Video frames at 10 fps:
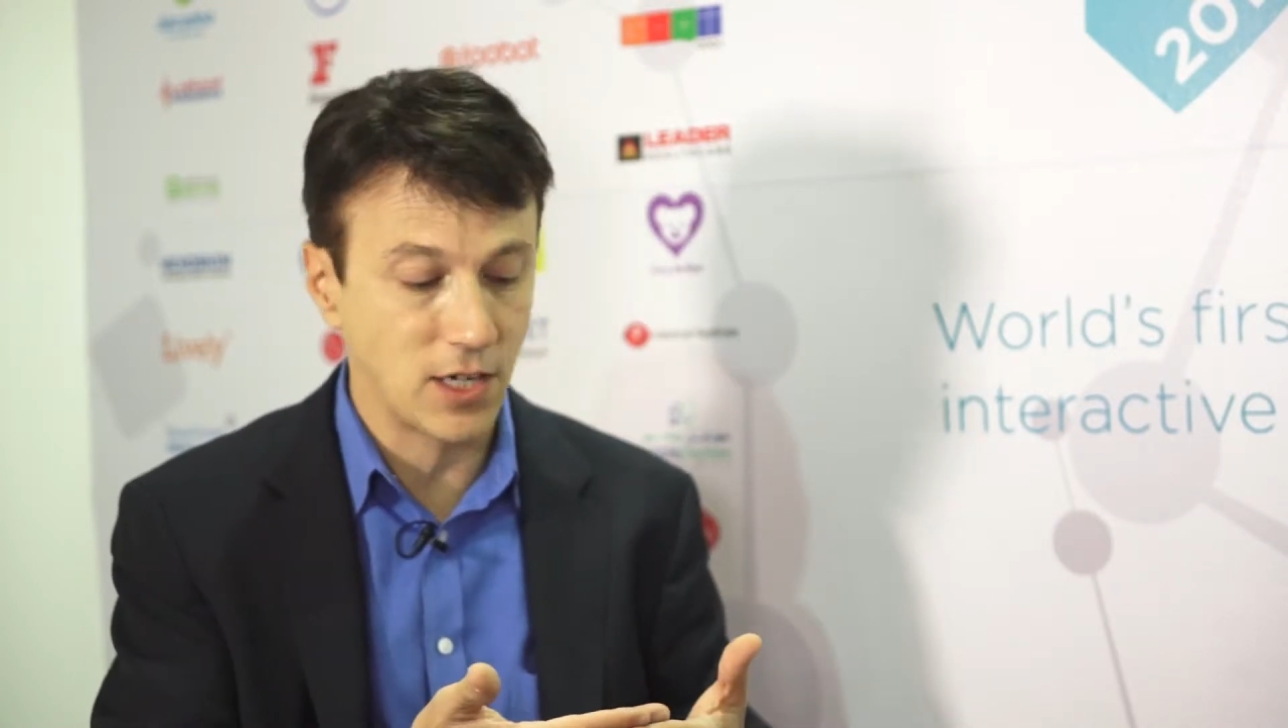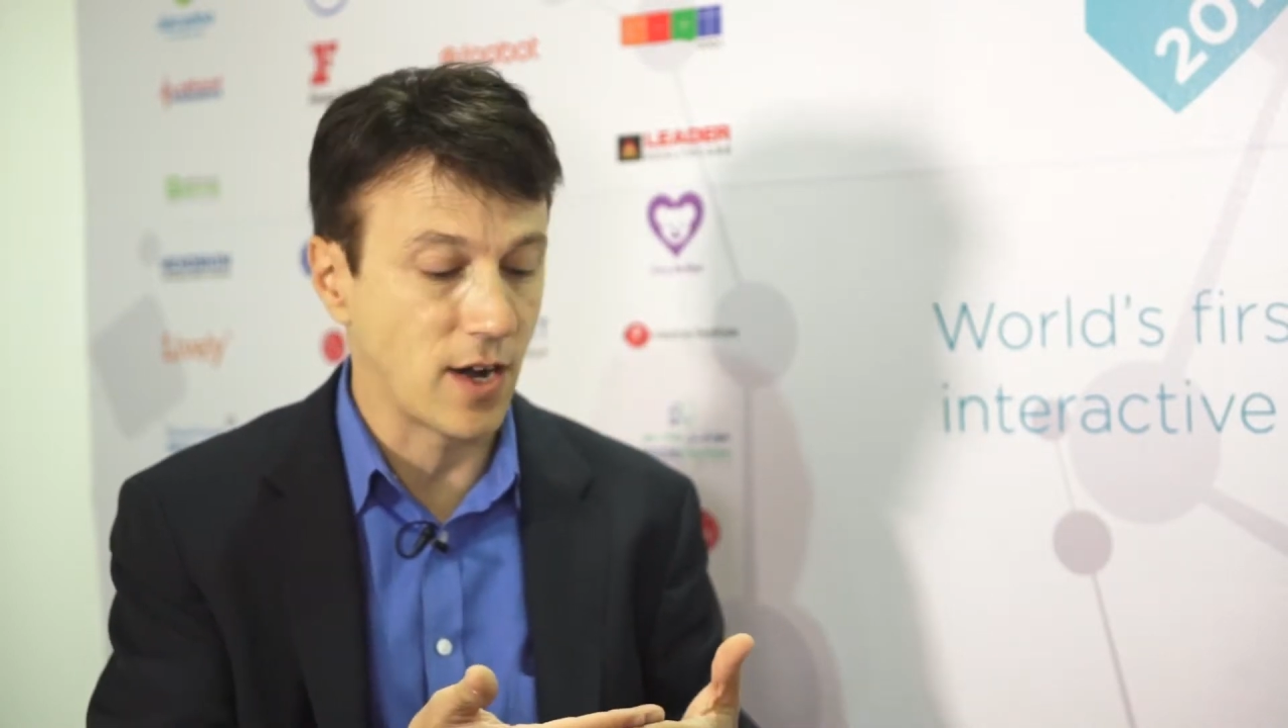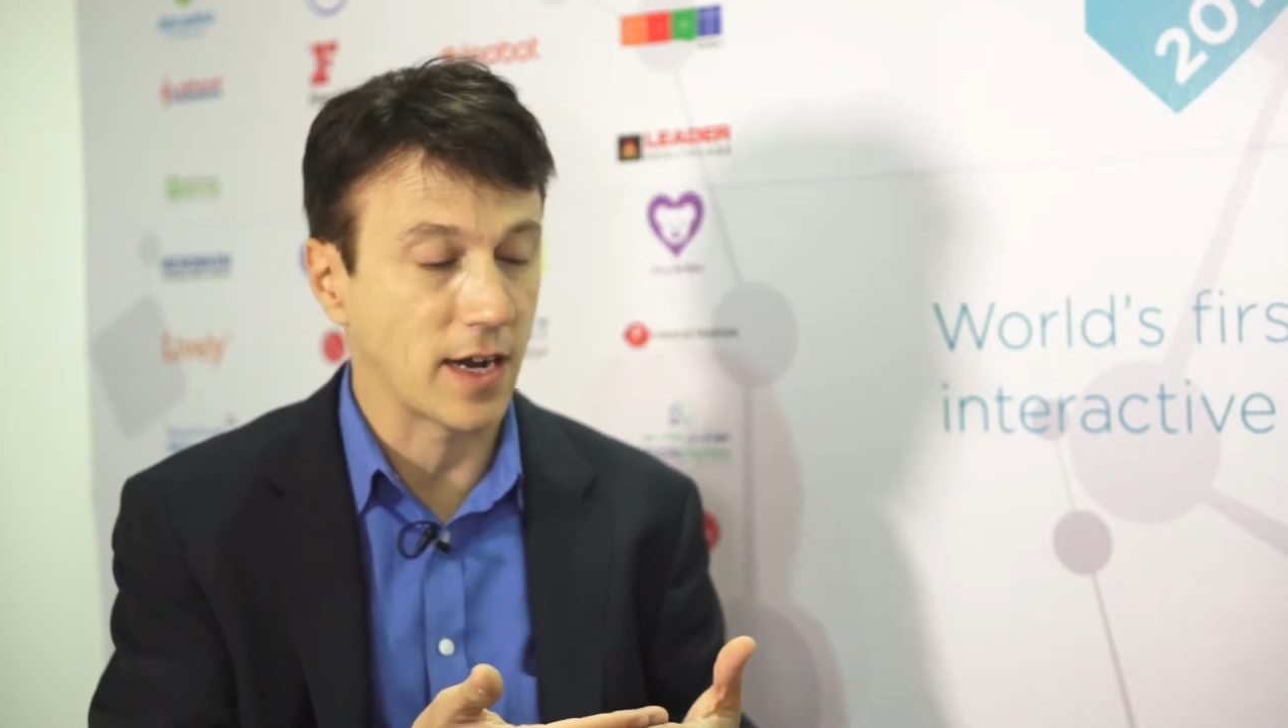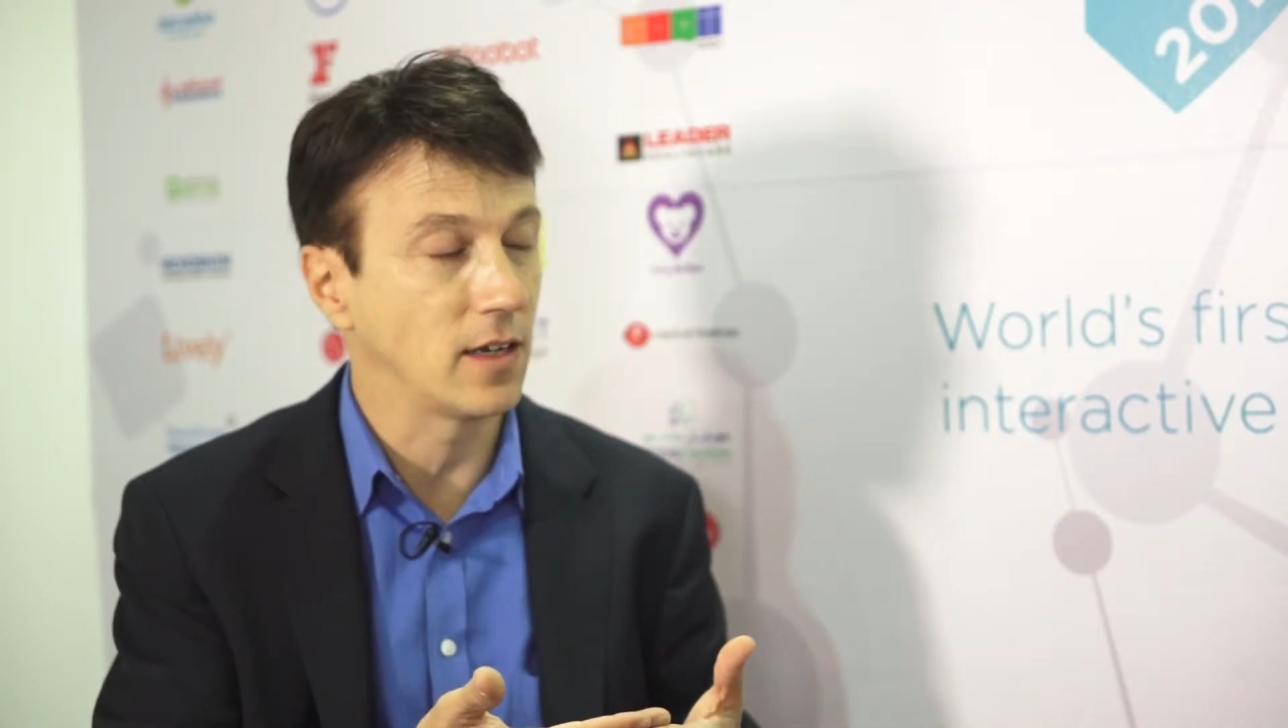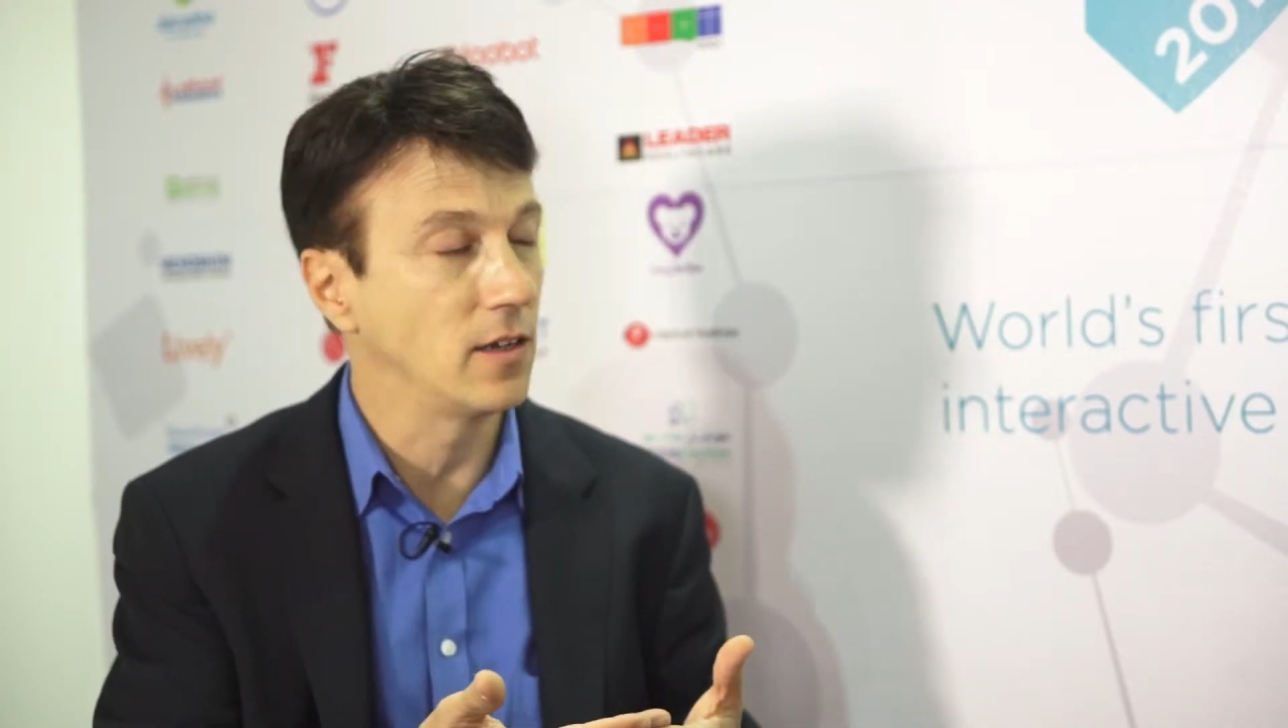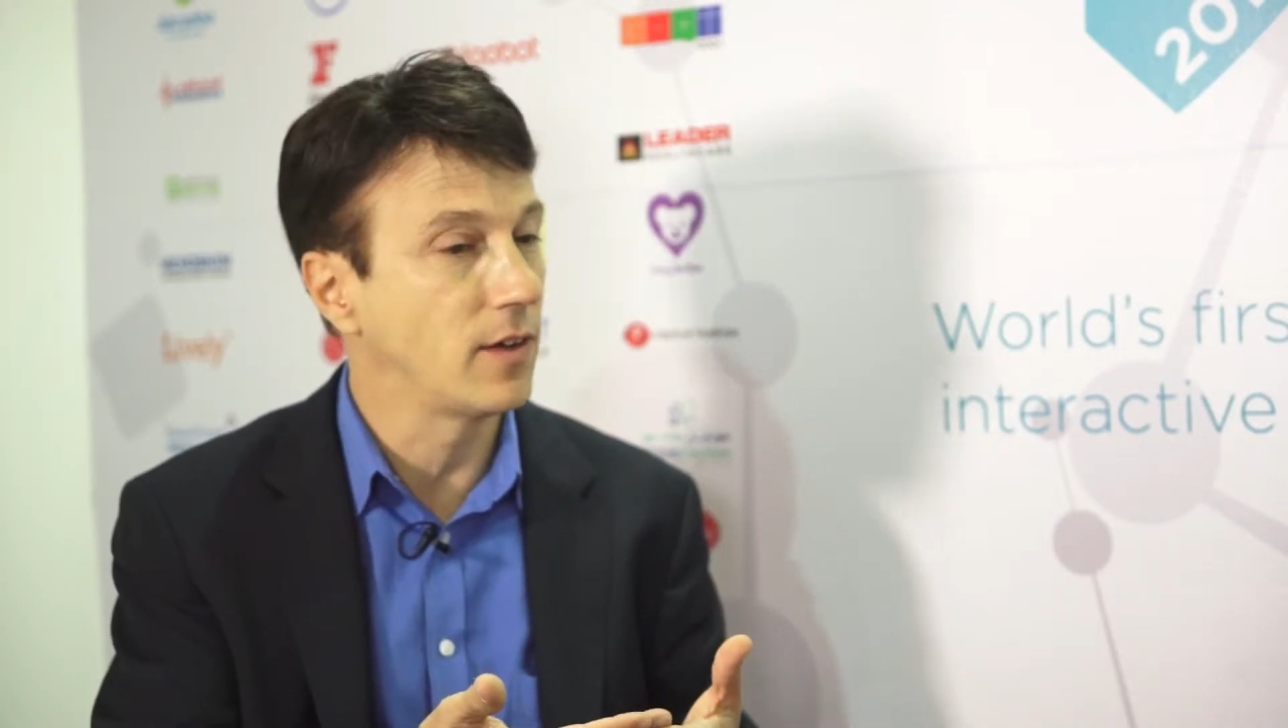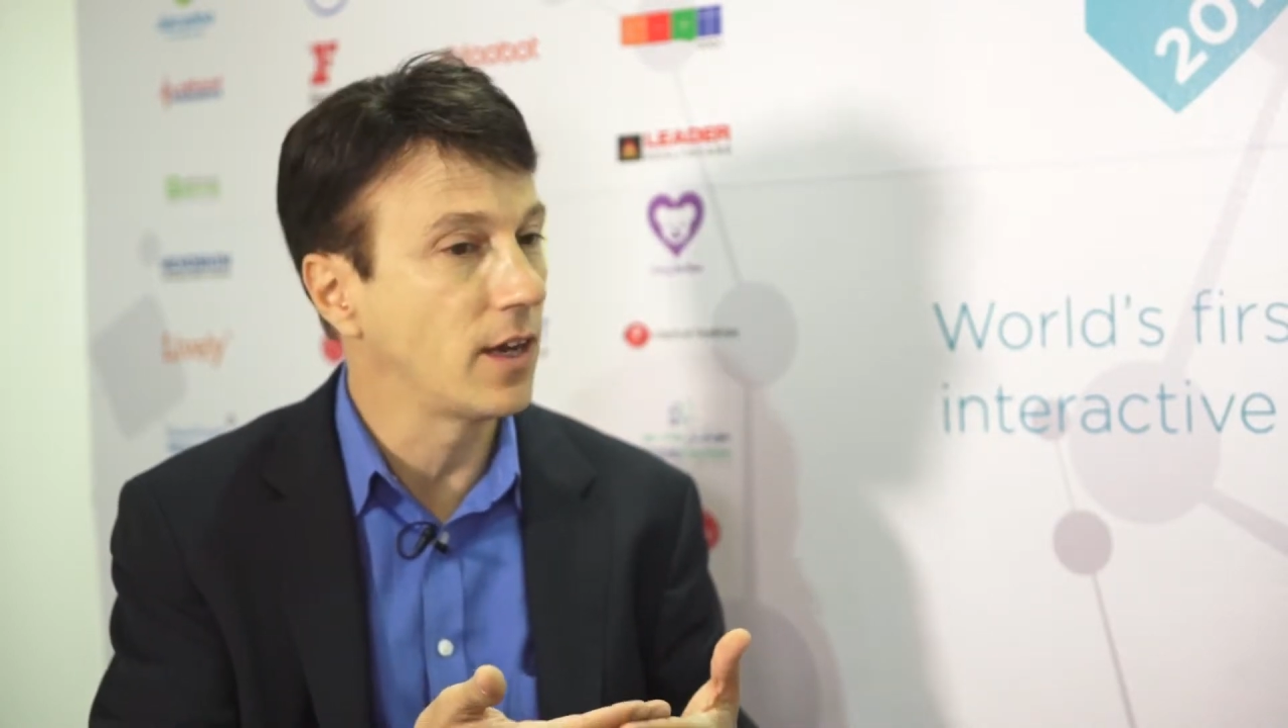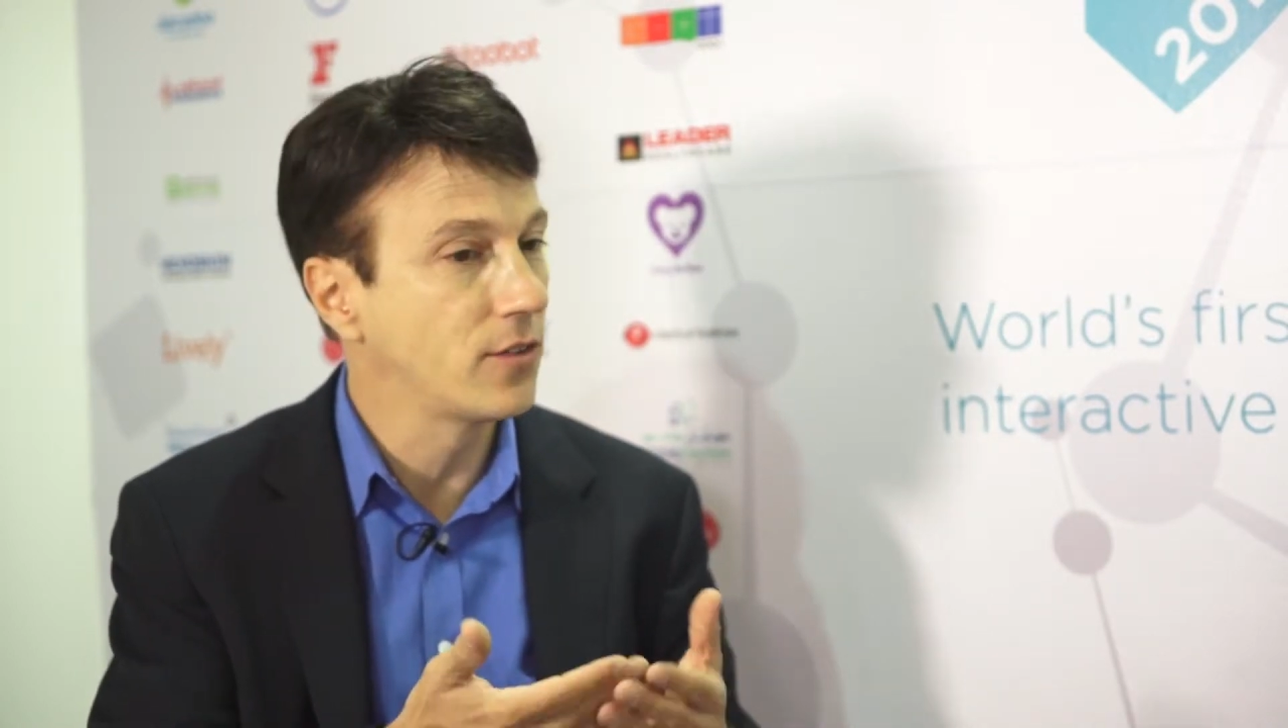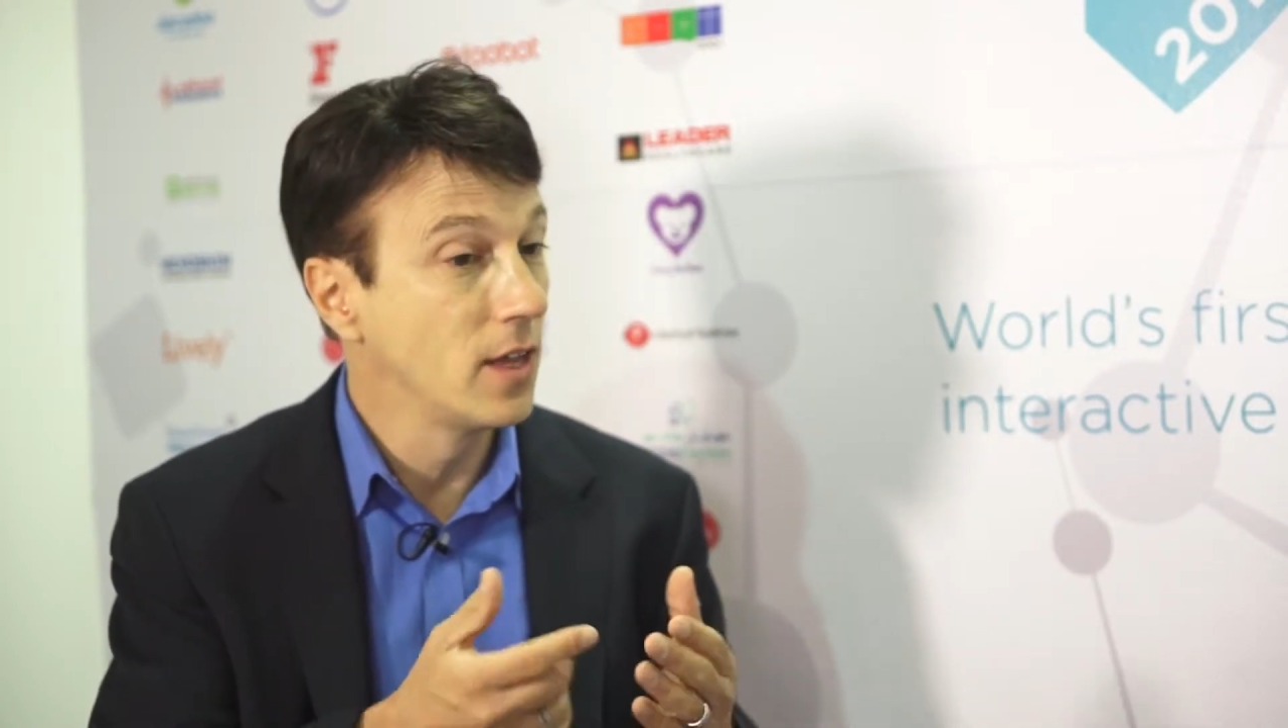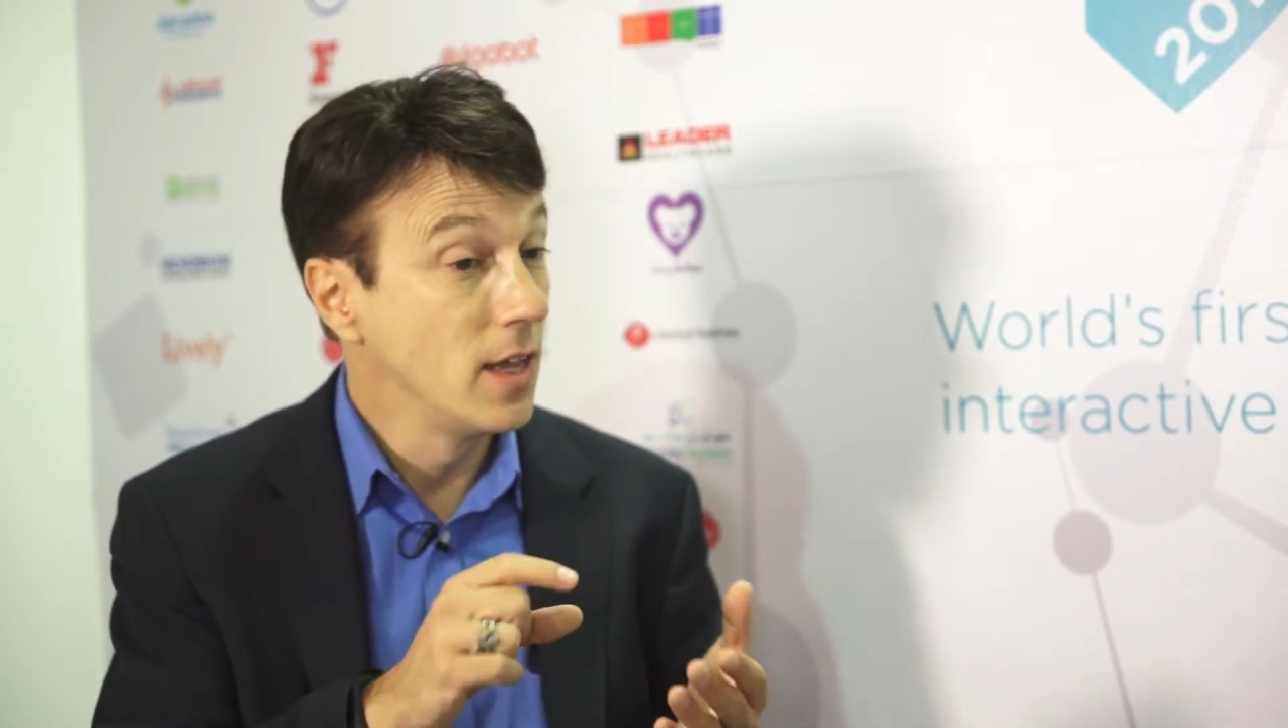tracking
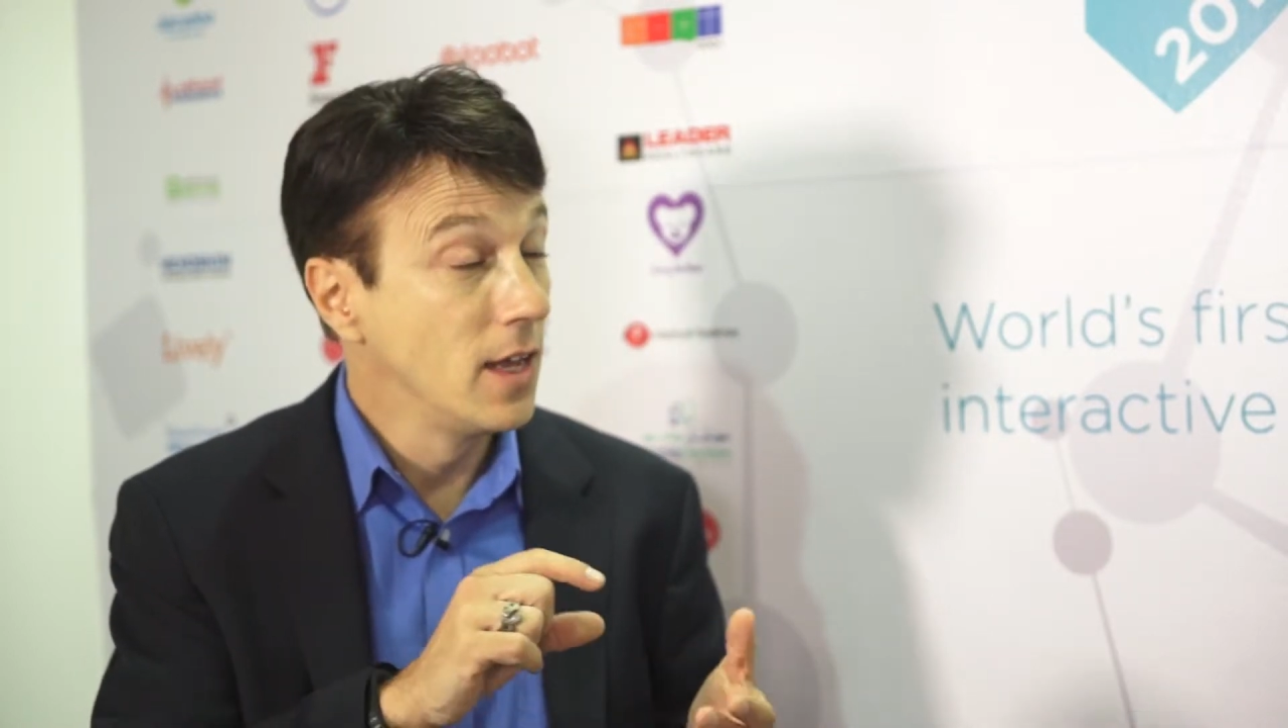device